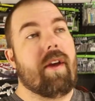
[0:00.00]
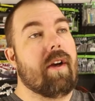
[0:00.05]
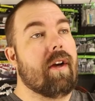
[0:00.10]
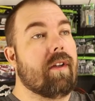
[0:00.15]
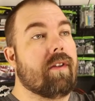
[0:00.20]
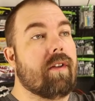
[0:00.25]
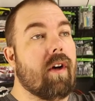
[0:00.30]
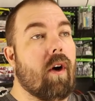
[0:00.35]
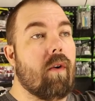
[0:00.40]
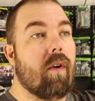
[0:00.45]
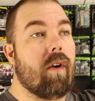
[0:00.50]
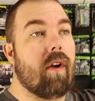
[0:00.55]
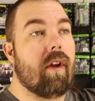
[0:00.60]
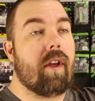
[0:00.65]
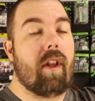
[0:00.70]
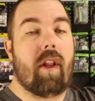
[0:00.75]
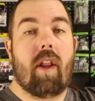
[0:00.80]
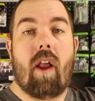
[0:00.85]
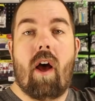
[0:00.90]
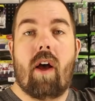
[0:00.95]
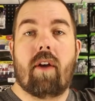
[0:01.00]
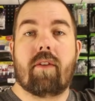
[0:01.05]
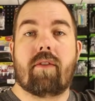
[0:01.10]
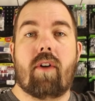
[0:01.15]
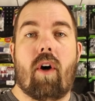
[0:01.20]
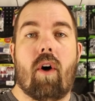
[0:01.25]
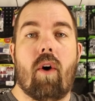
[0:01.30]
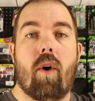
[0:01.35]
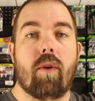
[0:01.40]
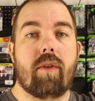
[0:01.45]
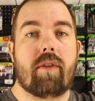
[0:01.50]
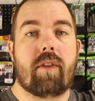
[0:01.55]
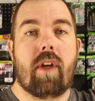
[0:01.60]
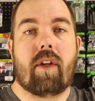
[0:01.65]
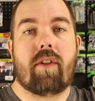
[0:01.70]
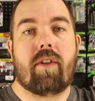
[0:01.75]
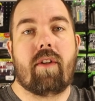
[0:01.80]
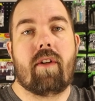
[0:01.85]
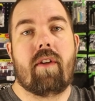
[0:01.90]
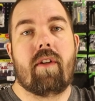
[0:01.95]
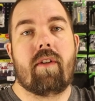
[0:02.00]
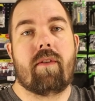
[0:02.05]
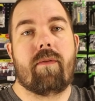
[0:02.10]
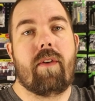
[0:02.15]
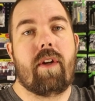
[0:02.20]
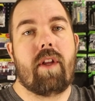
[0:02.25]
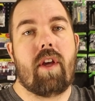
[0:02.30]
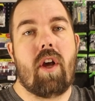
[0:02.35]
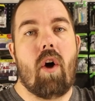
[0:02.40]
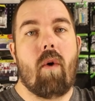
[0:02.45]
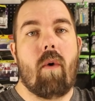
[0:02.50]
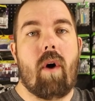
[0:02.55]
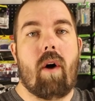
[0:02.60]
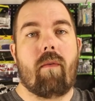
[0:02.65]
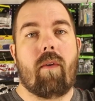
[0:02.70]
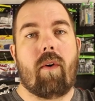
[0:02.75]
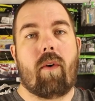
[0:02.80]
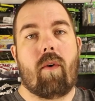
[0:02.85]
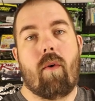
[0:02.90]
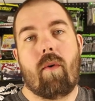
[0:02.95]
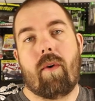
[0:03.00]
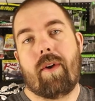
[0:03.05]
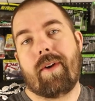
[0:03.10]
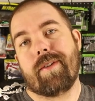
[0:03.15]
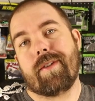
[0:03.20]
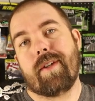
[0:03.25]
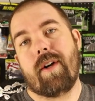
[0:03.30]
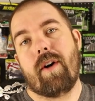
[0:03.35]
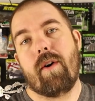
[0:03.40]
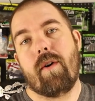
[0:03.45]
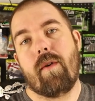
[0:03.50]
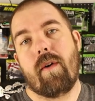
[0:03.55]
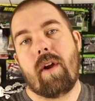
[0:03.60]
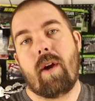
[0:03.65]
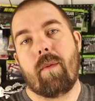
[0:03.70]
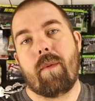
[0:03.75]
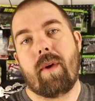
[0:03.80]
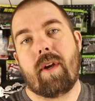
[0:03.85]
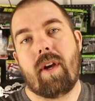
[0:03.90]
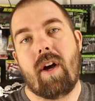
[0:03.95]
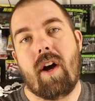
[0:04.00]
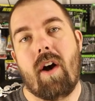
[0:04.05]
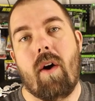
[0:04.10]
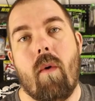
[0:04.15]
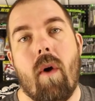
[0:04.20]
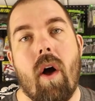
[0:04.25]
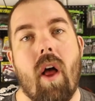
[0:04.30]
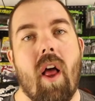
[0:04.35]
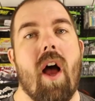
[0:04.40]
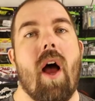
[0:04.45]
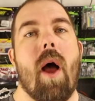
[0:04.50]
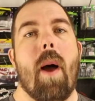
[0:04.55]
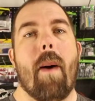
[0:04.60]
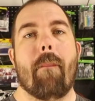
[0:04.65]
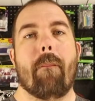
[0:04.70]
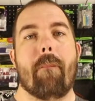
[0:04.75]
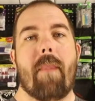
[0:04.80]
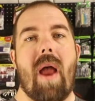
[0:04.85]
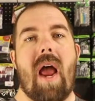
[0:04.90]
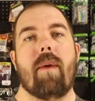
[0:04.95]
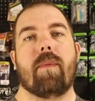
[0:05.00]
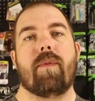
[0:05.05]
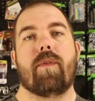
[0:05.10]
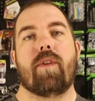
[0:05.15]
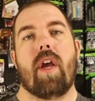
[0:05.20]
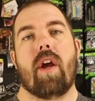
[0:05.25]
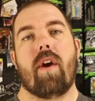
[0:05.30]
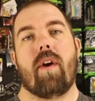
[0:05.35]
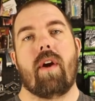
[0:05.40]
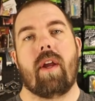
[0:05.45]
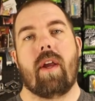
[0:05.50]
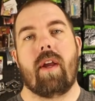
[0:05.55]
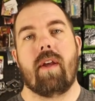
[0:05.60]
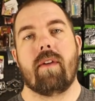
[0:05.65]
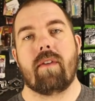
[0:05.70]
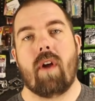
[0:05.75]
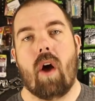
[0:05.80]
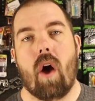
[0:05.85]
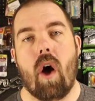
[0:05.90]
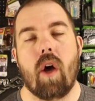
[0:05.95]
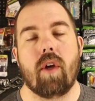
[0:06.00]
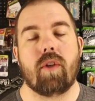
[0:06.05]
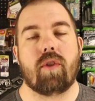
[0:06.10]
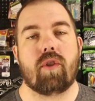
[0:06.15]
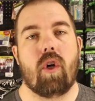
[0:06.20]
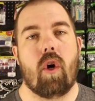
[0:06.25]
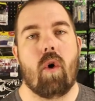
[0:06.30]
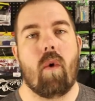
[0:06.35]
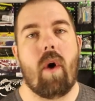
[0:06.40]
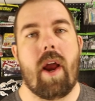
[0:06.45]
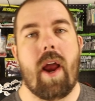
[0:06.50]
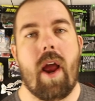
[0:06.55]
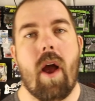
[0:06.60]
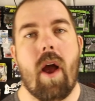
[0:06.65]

uh, totally lost a whole section of this video on recording, so here we go. Map sharing is also a